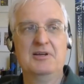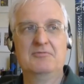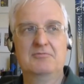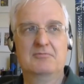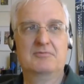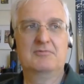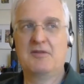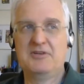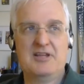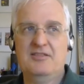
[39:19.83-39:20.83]
but
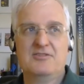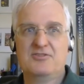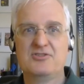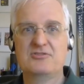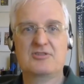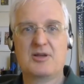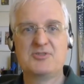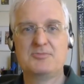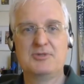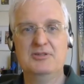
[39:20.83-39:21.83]
every day the decision
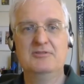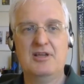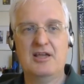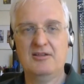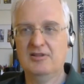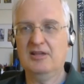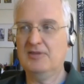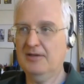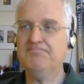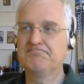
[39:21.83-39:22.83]
comes to me, and
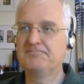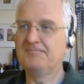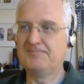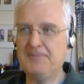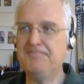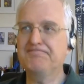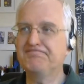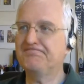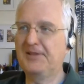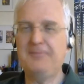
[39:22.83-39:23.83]
like, yep, yep,
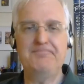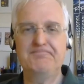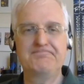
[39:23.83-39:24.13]
yep,